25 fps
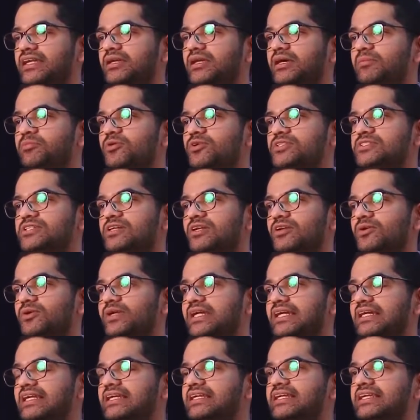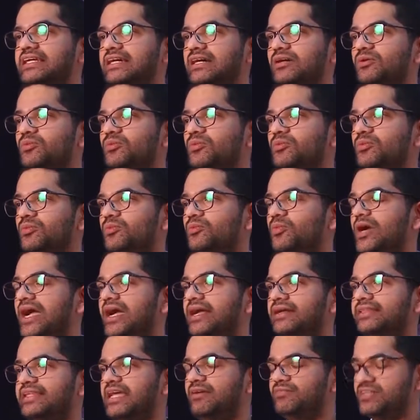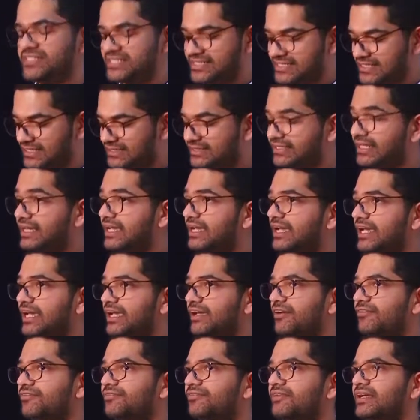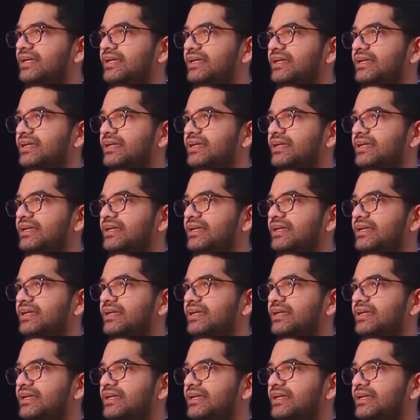a post-colonial India where they were still thinking of